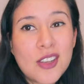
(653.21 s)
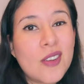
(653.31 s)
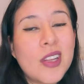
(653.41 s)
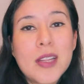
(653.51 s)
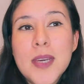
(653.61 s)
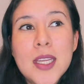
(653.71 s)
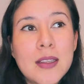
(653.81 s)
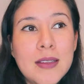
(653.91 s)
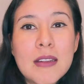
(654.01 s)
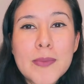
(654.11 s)
You don't really
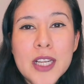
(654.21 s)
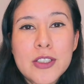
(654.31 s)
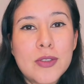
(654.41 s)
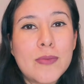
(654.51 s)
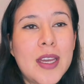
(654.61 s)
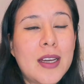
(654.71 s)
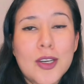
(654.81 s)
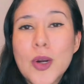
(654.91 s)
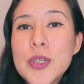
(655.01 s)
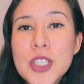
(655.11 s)
need much to make a
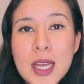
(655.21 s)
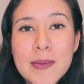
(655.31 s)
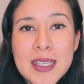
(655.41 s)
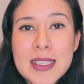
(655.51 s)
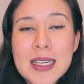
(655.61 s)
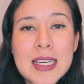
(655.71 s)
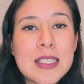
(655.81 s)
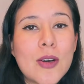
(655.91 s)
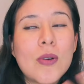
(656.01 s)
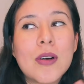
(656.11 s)
crochet
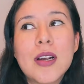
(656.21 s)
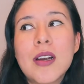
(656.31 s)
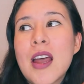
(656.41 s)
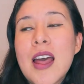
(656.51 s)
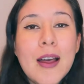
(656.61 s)
business, or